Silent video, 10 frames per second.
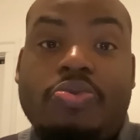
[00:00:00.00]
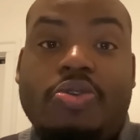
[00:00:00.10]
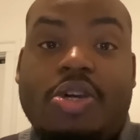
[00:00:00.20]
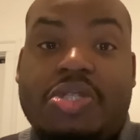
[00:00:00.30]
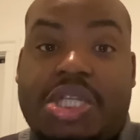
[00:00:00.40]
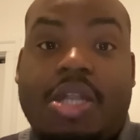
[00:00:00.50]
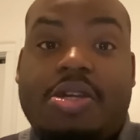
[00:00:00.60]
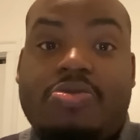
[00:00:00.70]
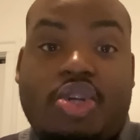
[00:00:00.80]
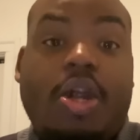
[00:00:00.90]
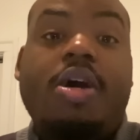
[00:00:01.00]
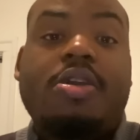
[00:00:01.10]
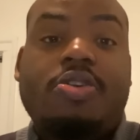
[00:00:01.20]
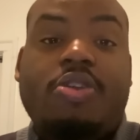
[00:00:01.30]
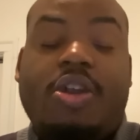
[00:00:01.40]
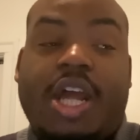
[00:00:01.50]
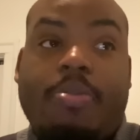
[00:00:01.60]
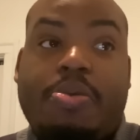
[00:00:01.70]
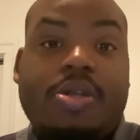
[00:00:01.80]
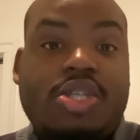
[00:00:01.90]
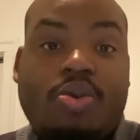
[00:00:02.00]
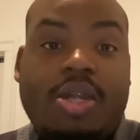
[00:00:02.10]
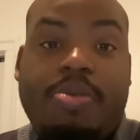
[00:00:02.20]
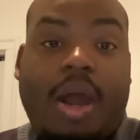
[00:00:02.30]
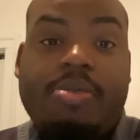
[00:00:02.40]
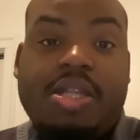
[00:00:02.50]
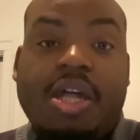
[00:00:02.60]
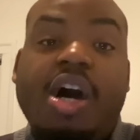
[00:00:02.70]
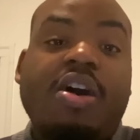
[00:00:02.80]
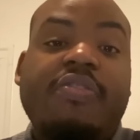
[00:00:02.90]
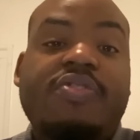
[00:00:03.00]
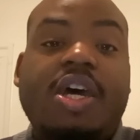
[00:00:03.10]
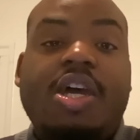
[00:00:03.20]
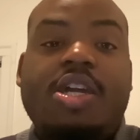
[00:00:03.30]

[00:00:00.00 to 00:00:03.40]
You know, sell a truck, you know, that I'm pretty sure he probably loved